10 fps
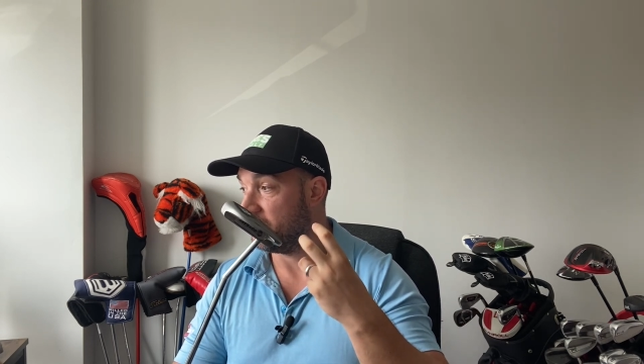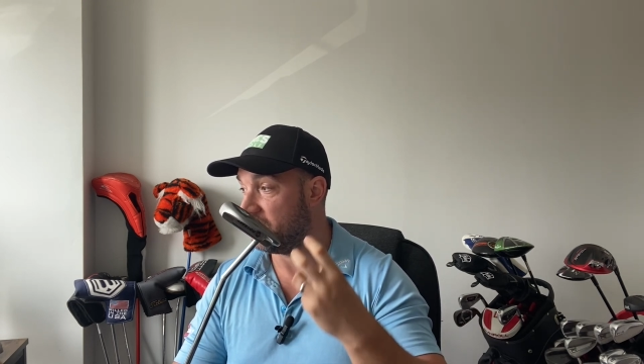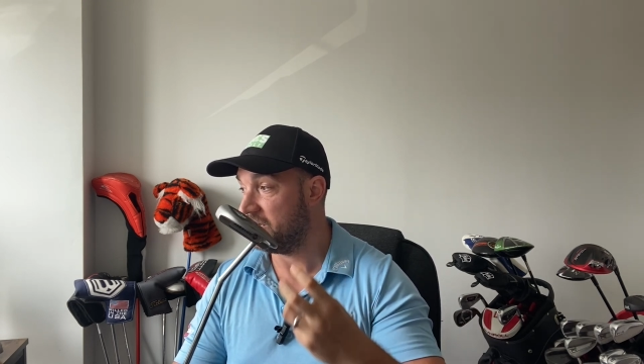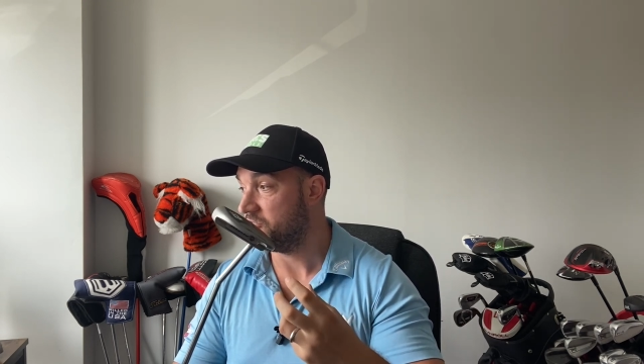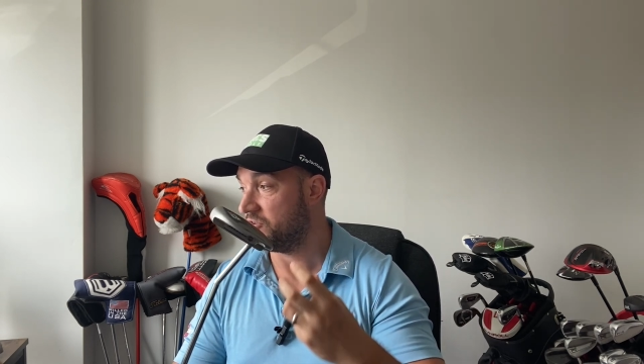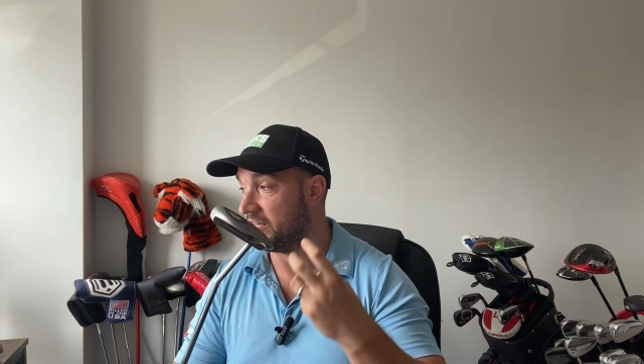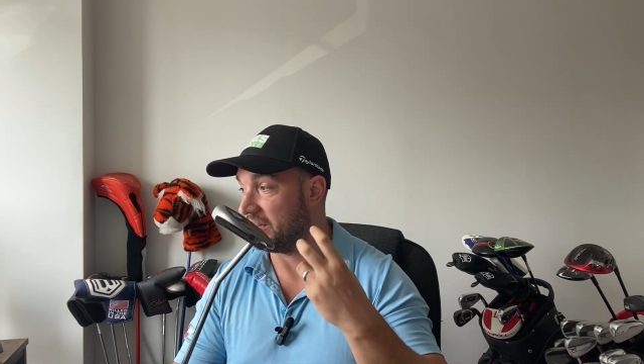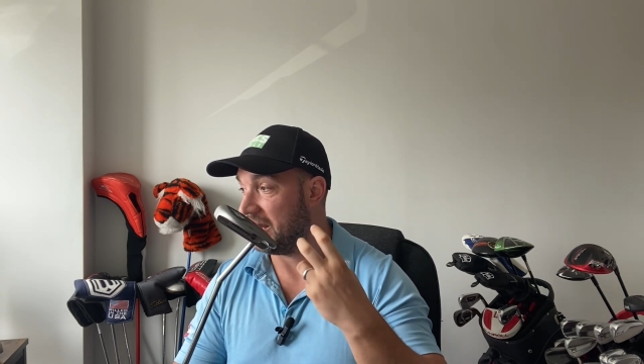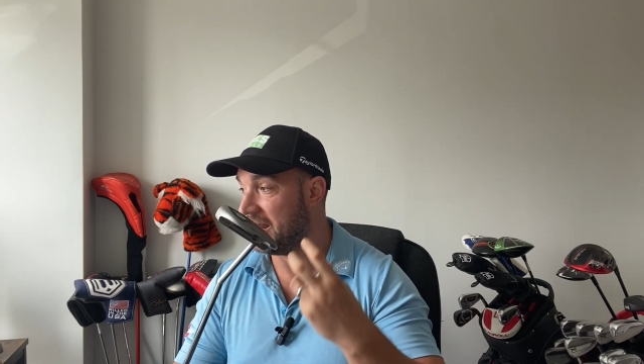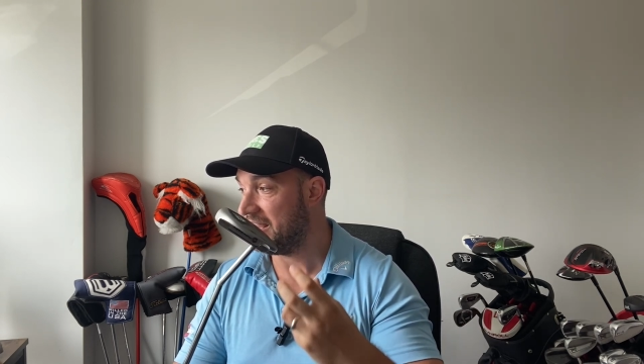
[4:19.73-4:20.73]
featuring
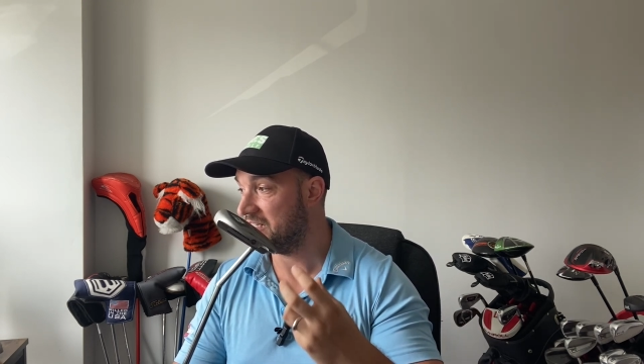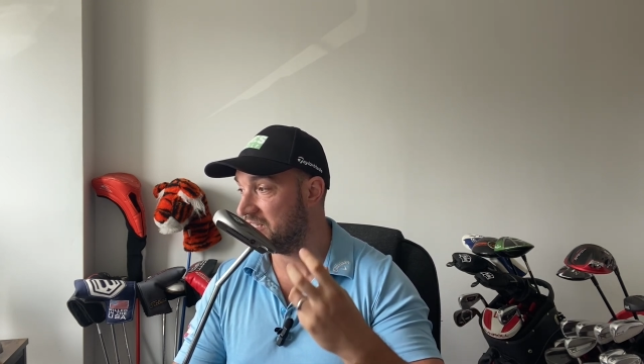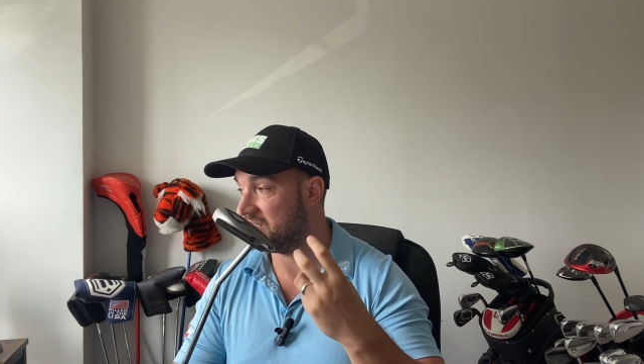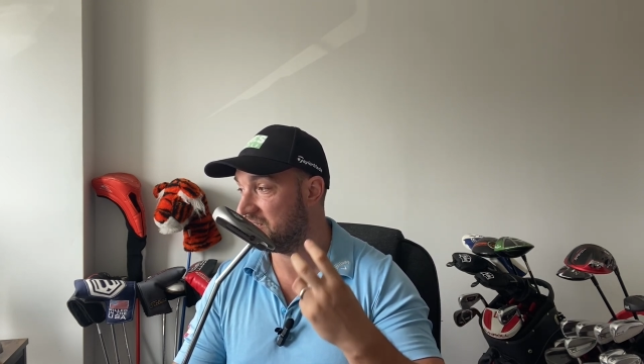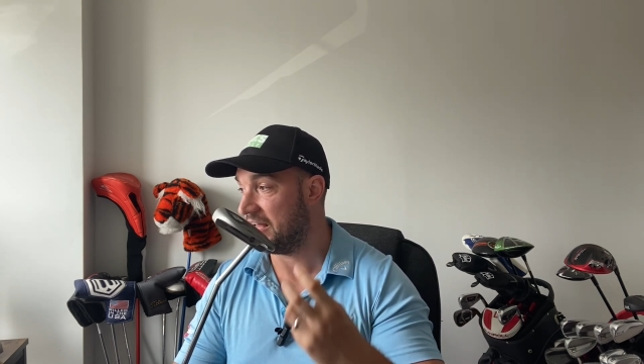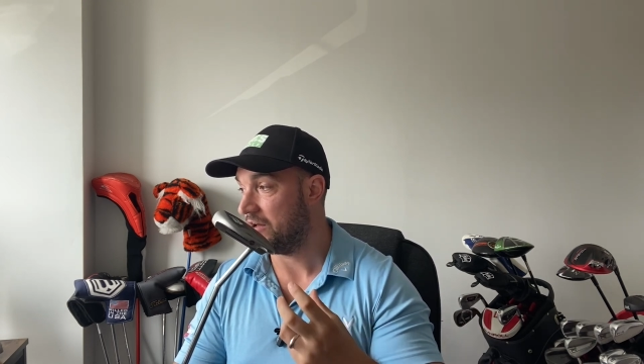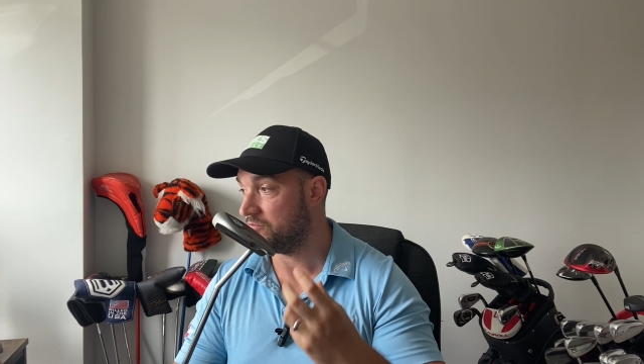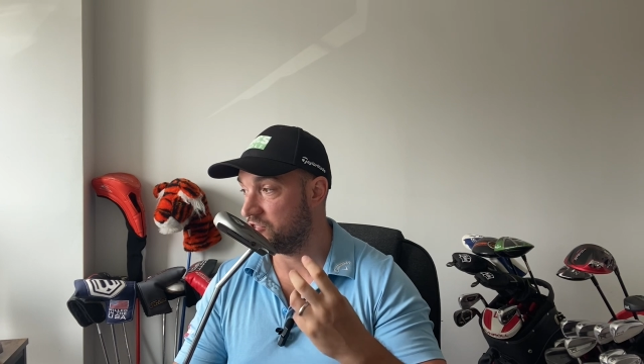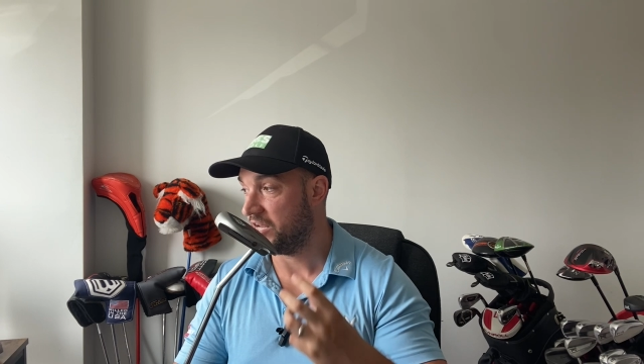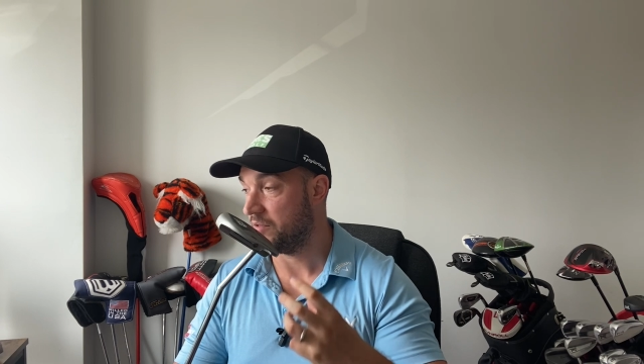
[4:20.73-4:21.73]
the latest
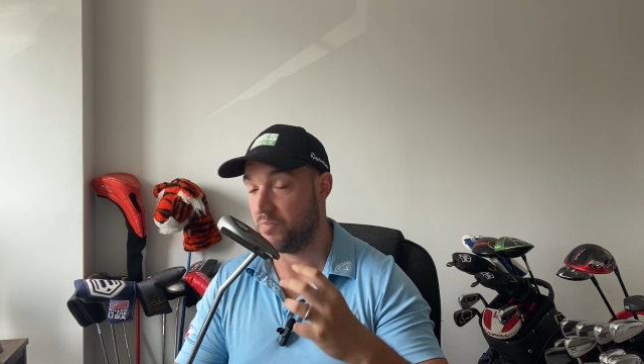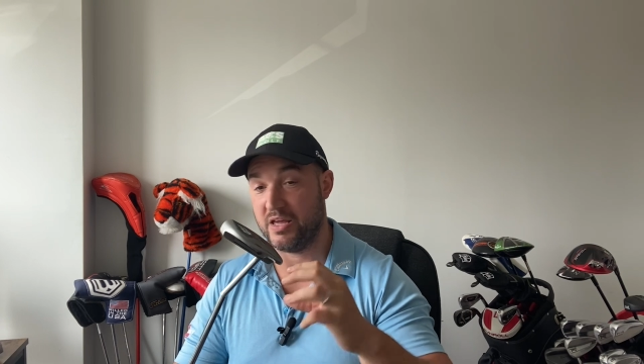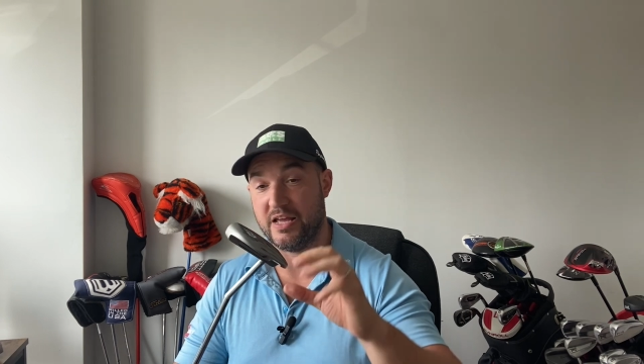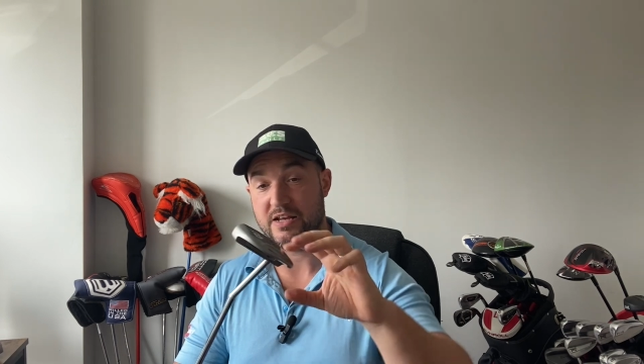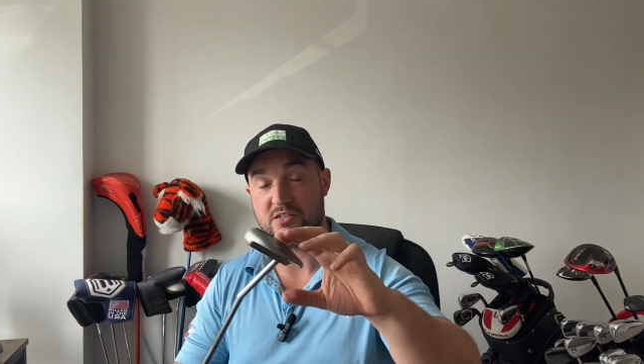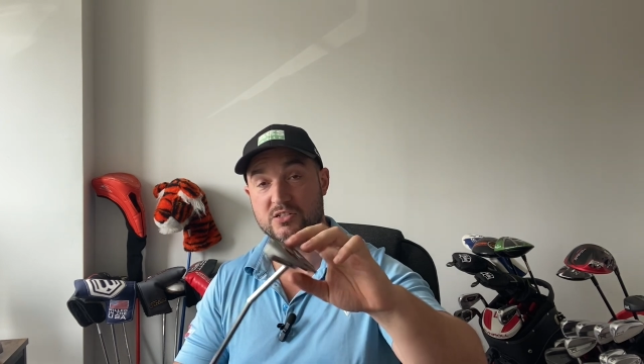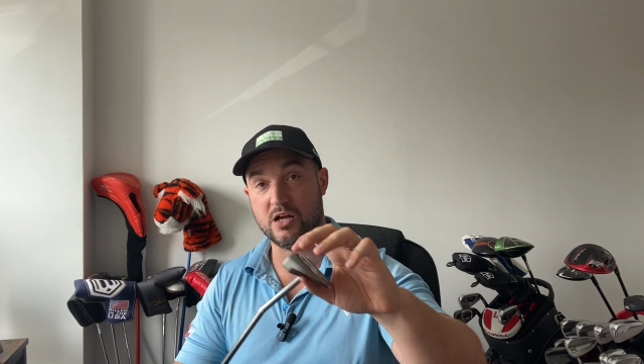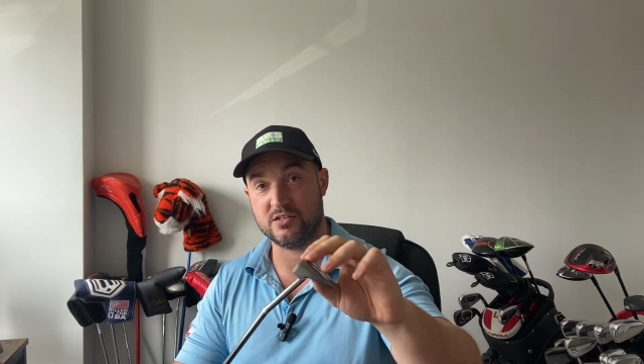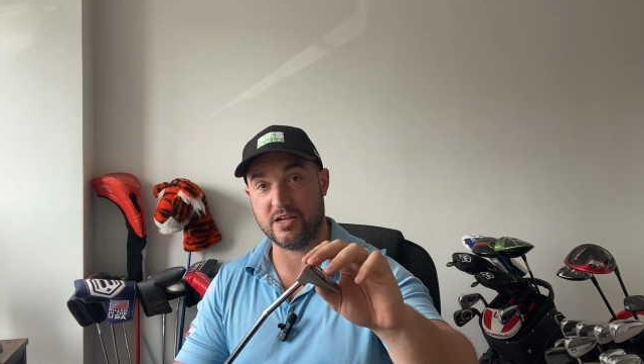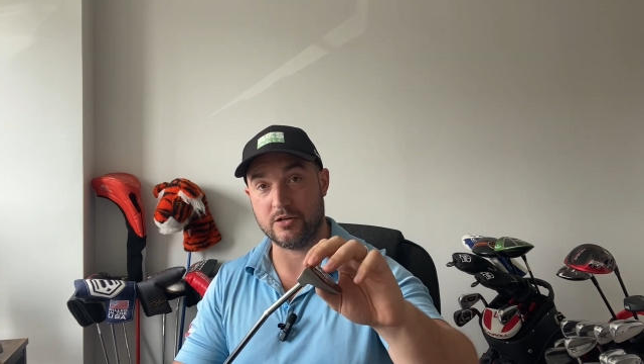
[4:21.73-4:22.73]
sound chamber
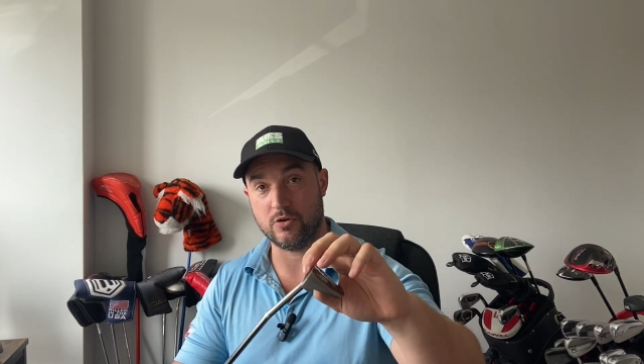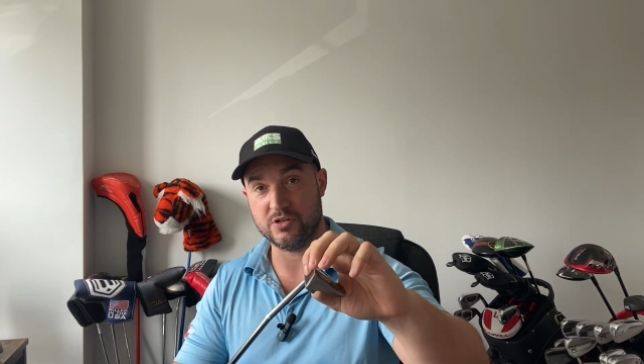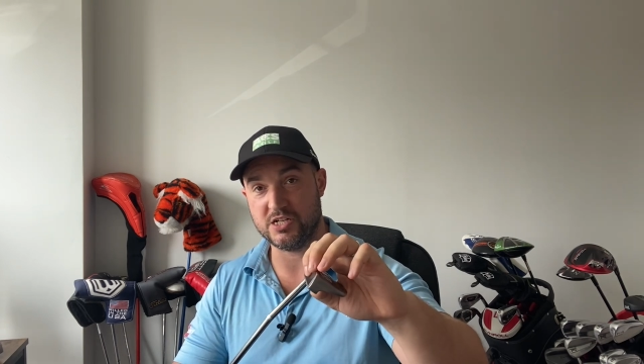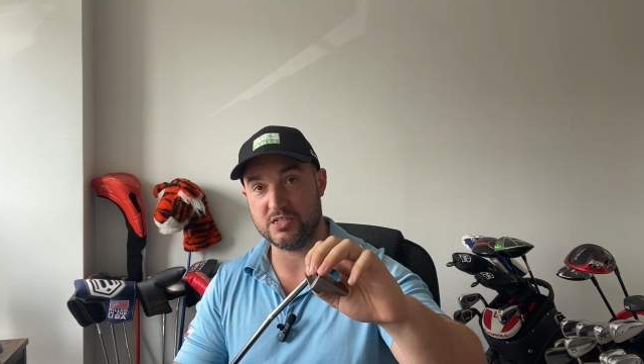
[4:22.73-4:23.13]
insert technology.